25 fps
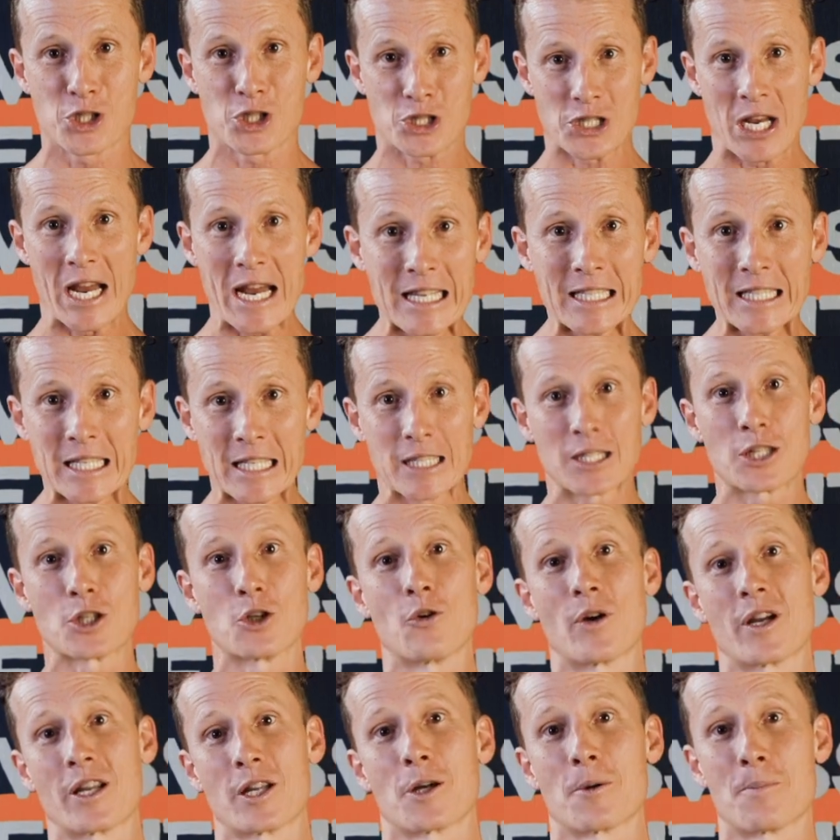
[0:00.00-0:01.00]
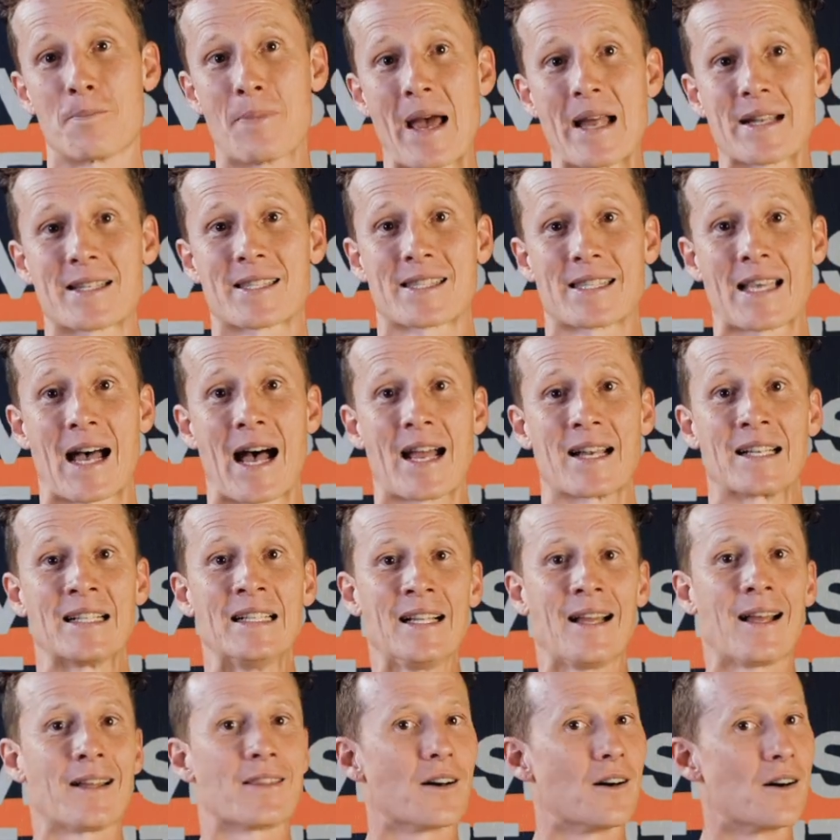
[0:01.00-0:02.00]
shaking you at your bedside,
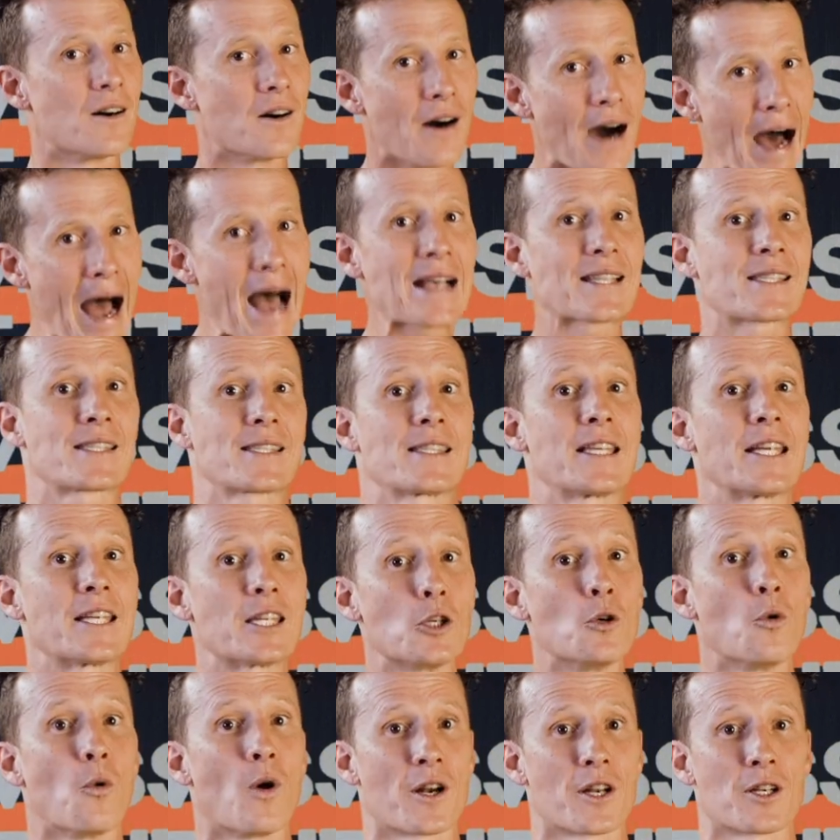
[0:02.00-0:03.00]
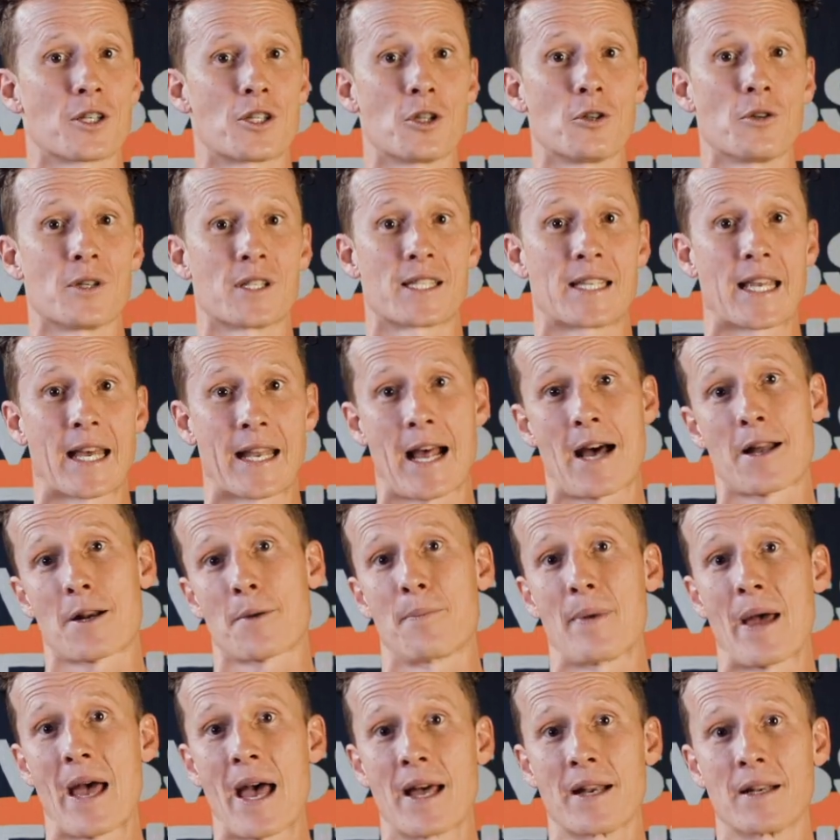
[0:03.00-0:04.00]
and the last thing you want to do is get out
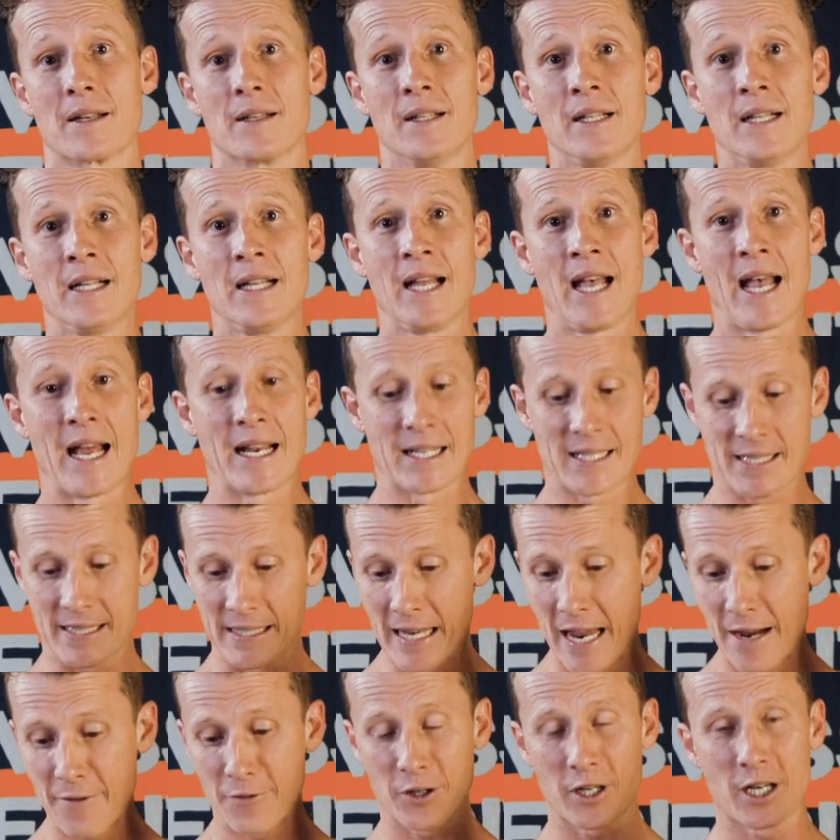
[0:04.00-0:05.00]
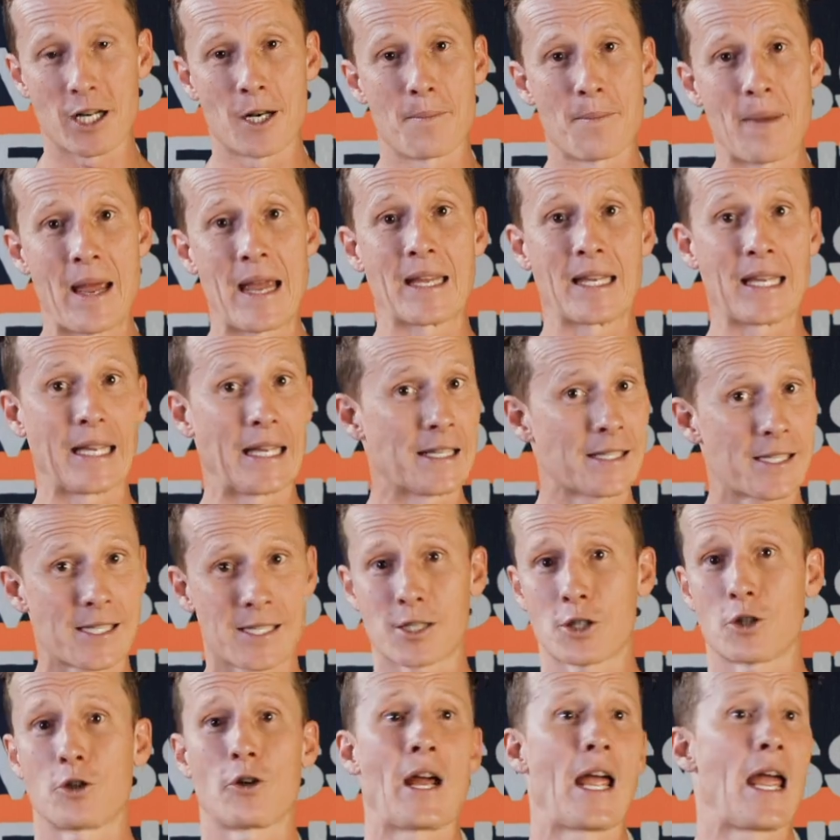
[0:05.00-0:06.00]
of bed and it's never gonna make
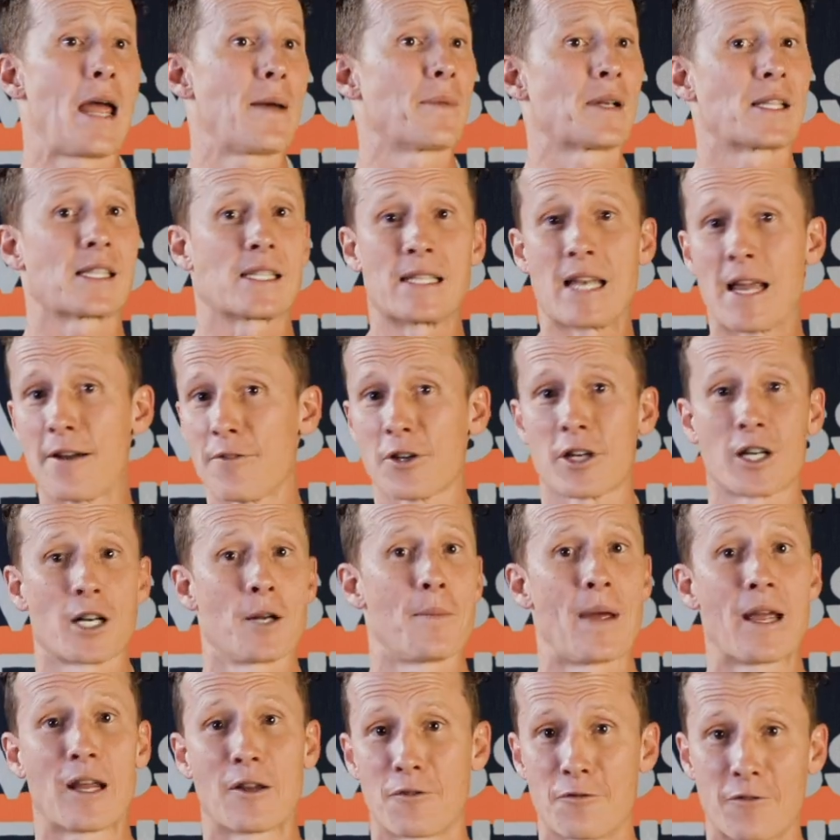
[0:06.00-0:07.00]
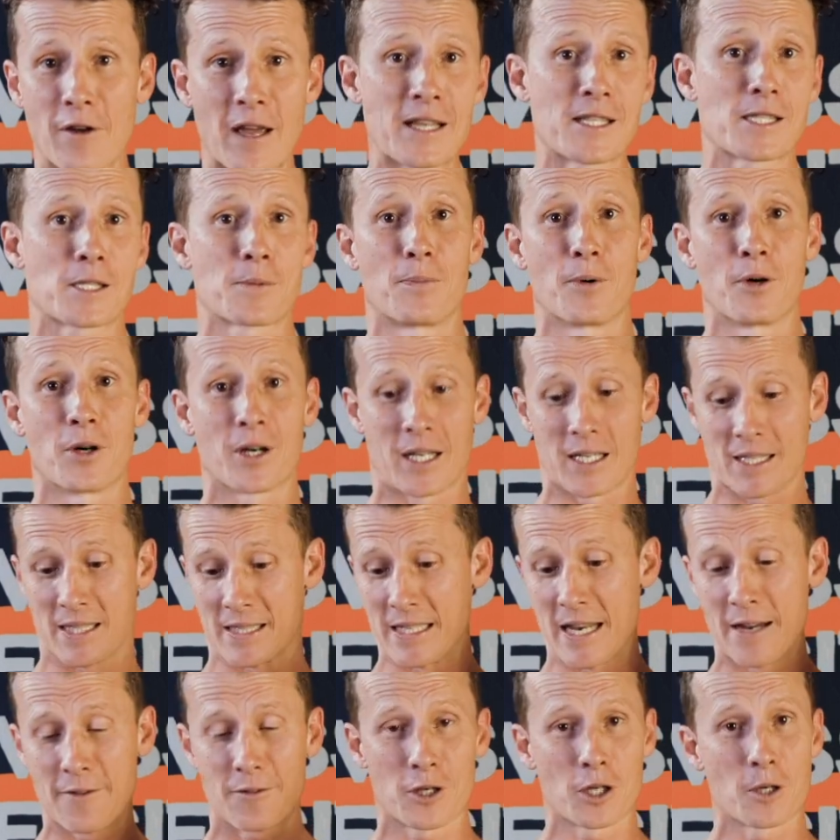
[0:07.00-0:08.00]
Instagram, it's never gonna make Facebook, it's
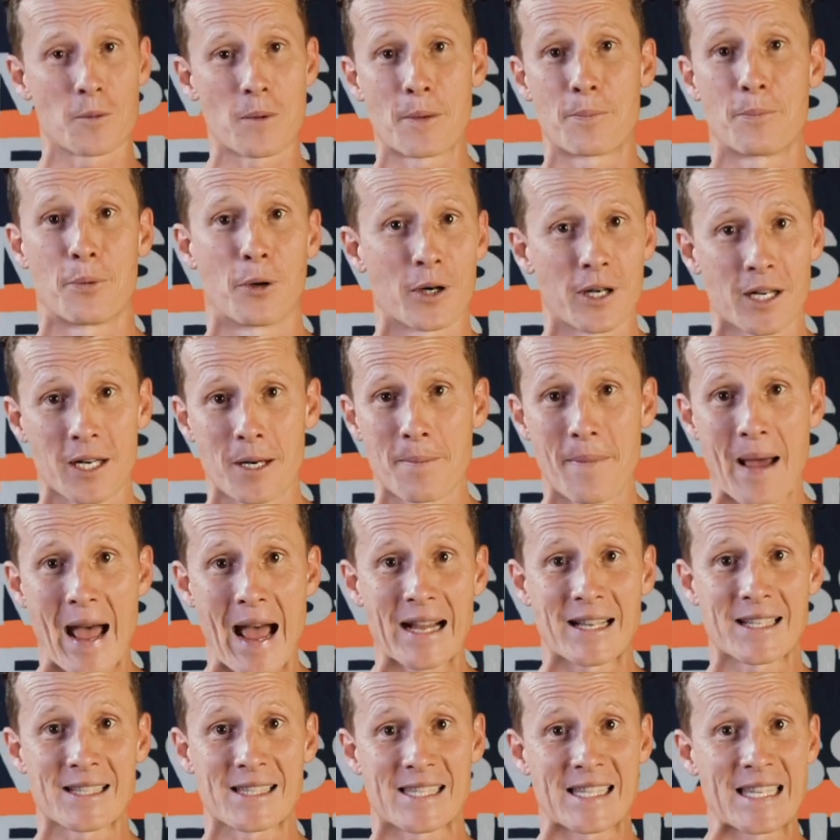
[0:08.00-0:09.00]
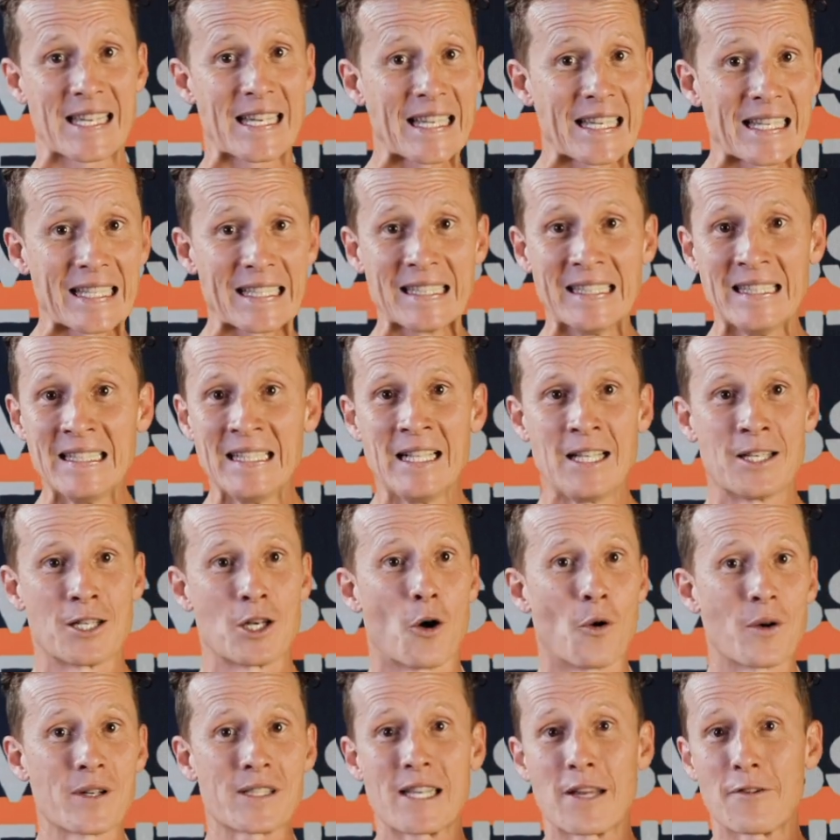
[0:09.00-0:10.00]
never gonna be put in a magazine,
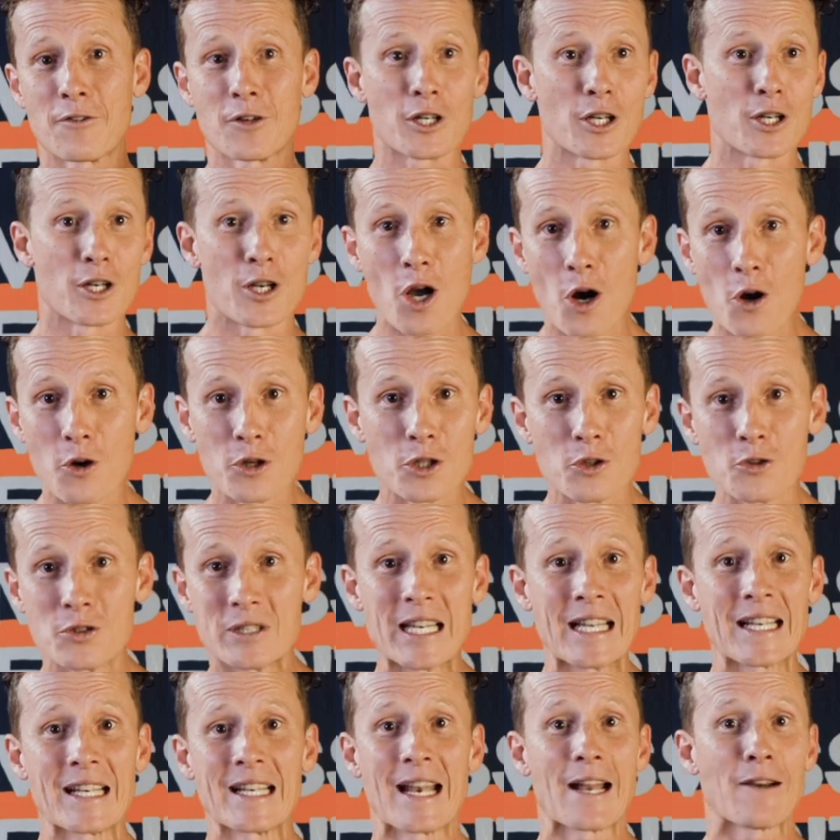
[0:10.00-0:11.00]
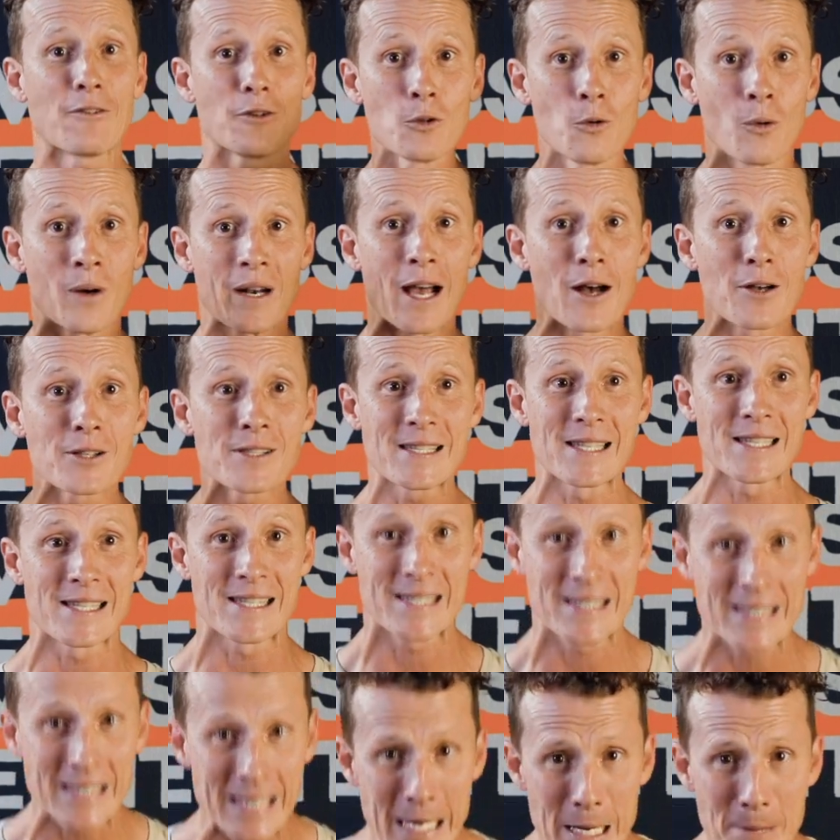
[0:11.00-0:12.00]
no one's ever gonna know you did it, everyone else is
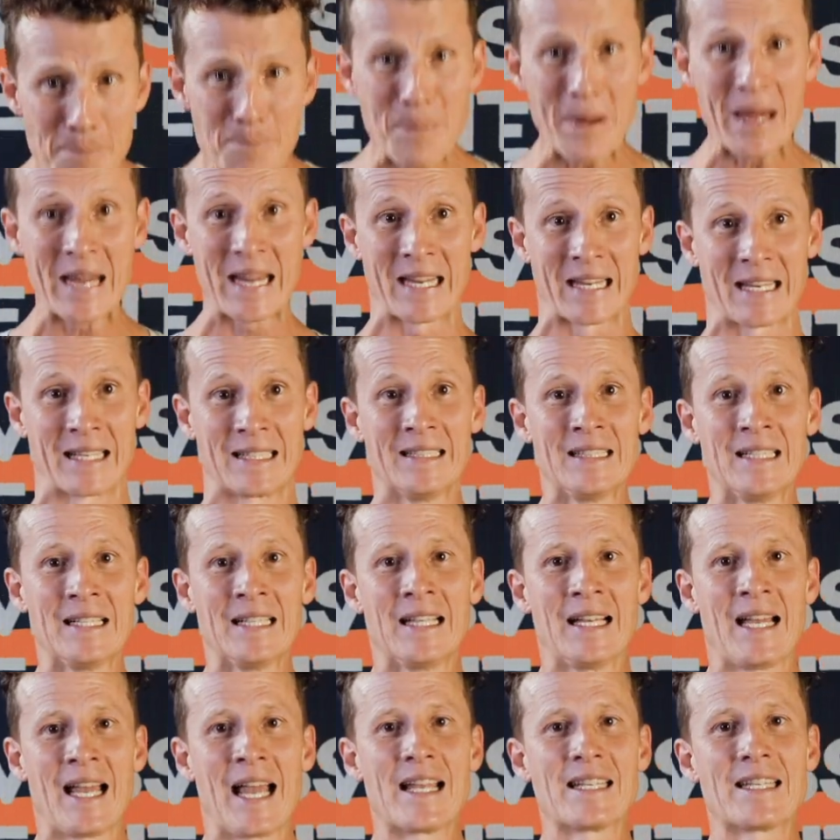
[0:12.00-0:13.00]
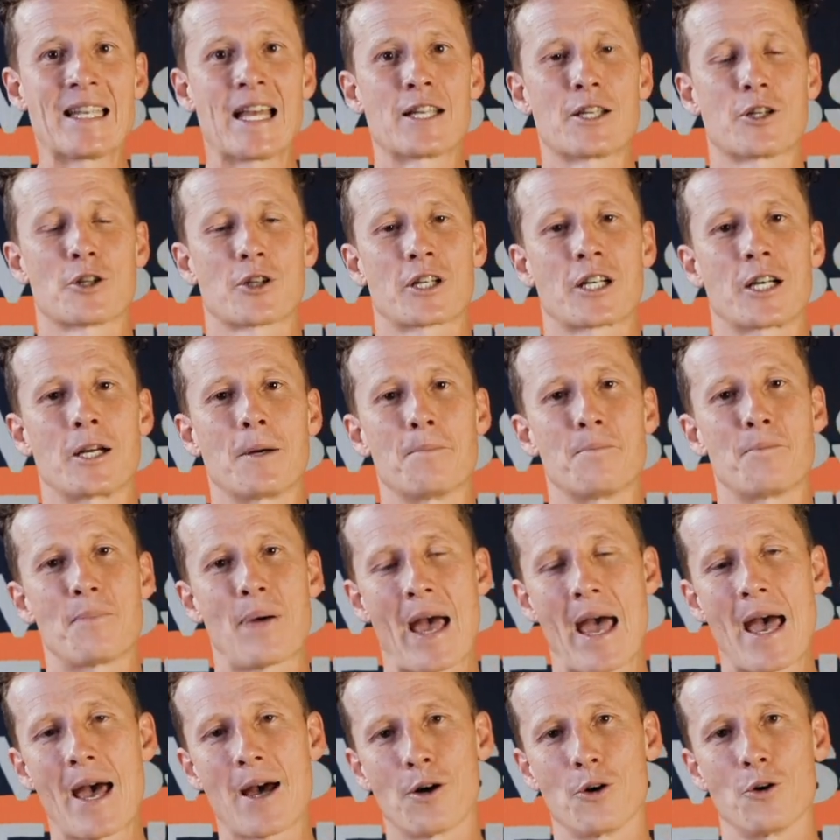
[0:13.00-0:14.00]
sleeping, and yet you're
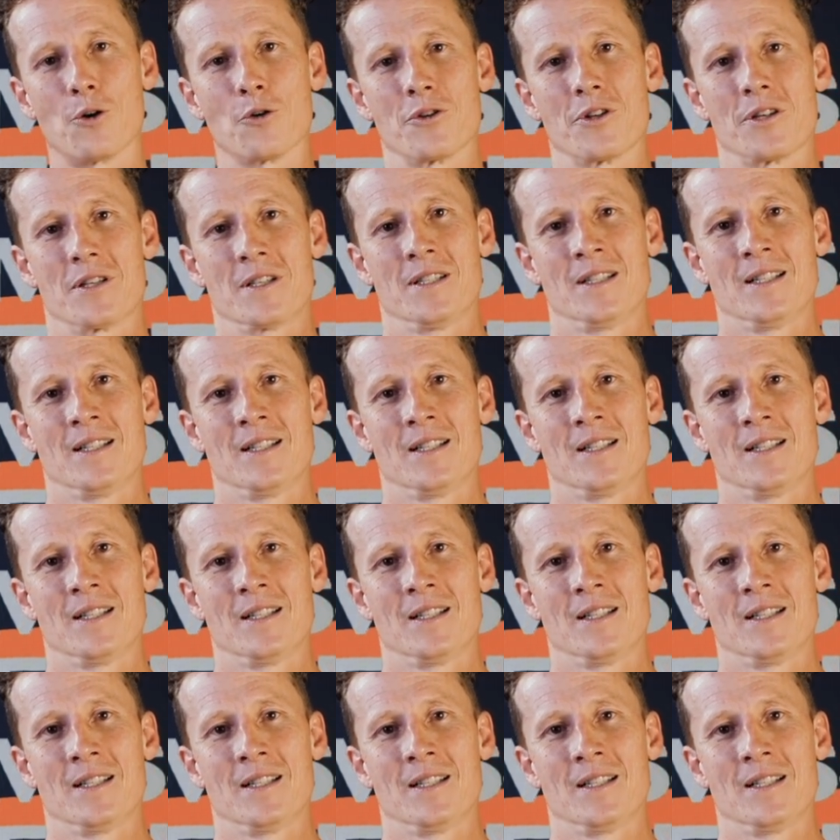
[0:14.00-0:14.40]
compelled